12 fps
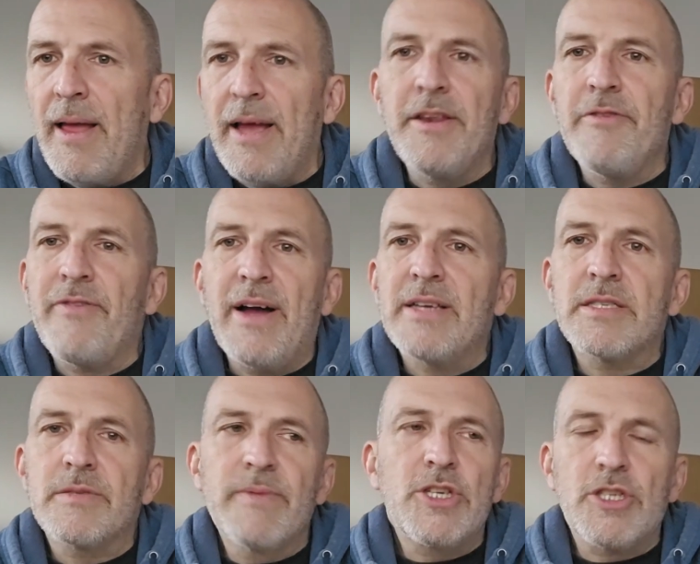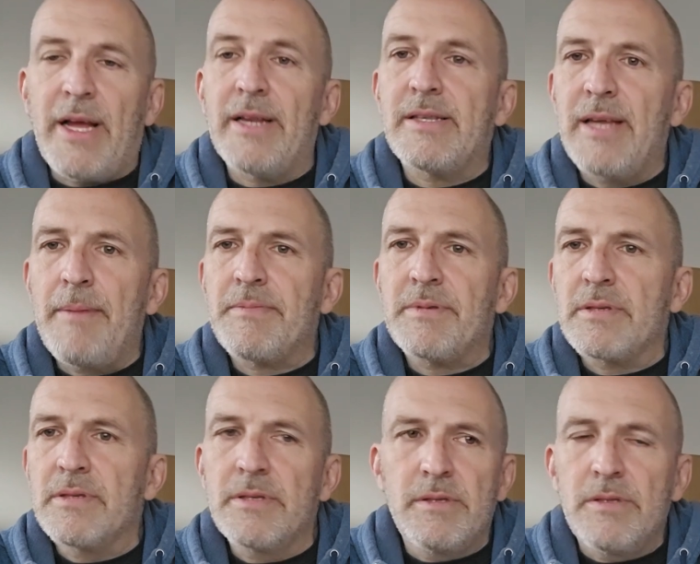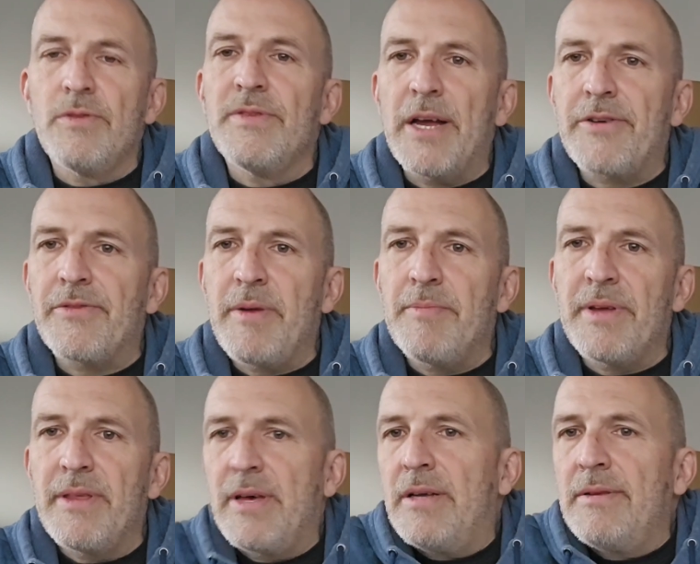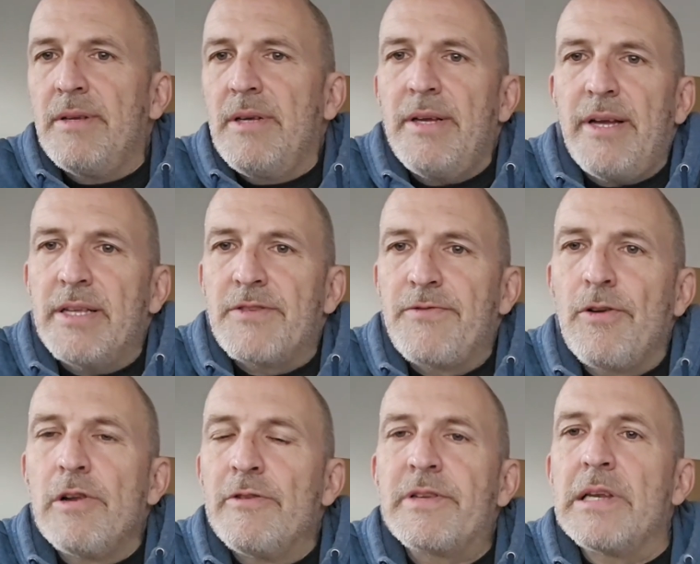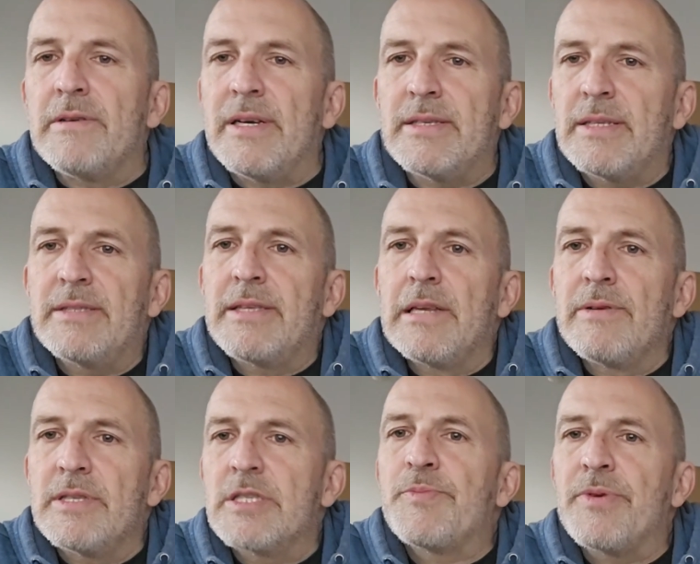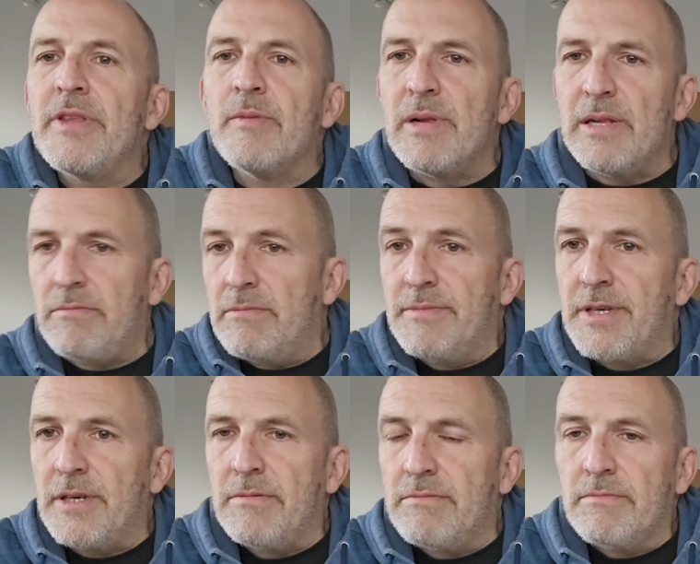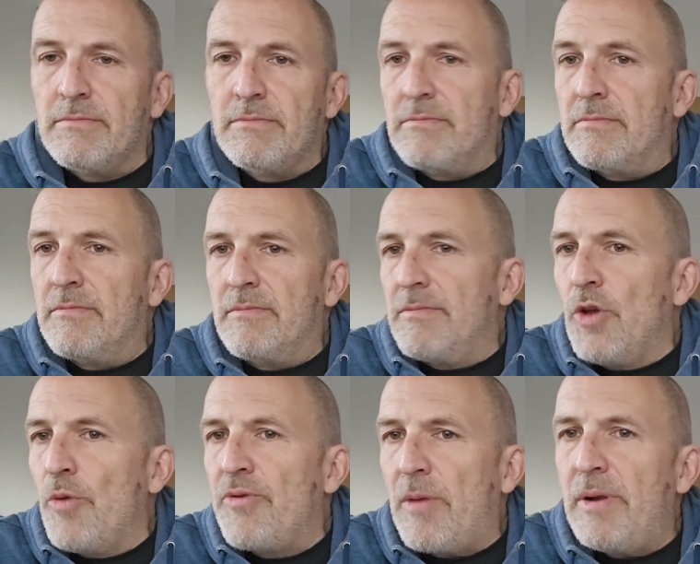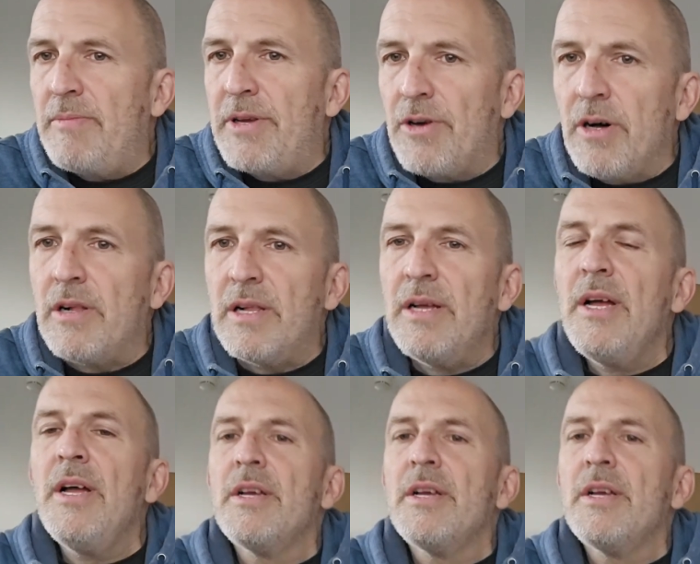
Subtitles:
And if I switch at depth to that rebreather, it's full of diluent, and diluent's breathable. So no problem at all.